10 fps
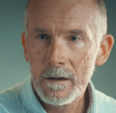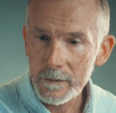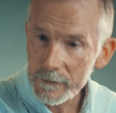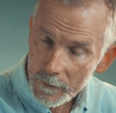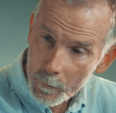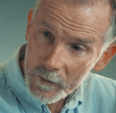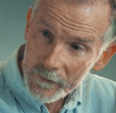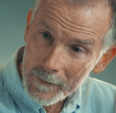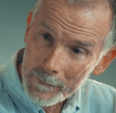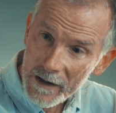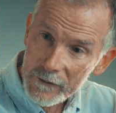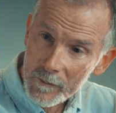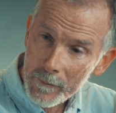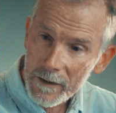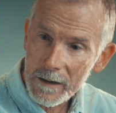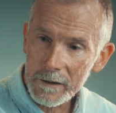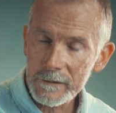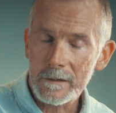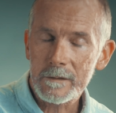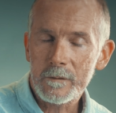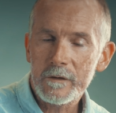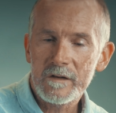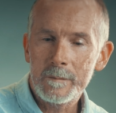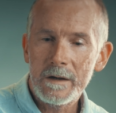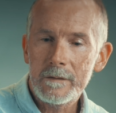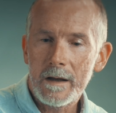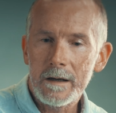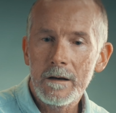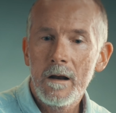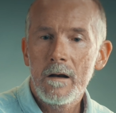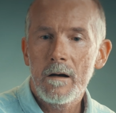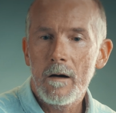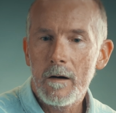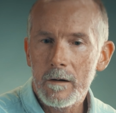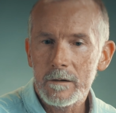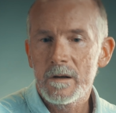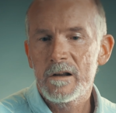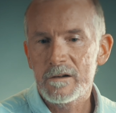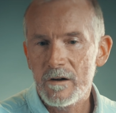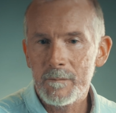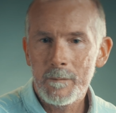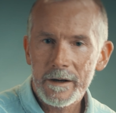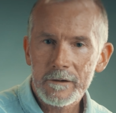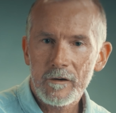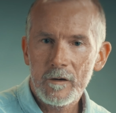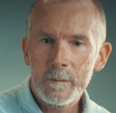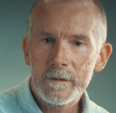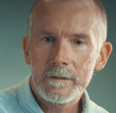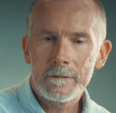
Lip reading: So one of the major biological sources of methane are gut microbes.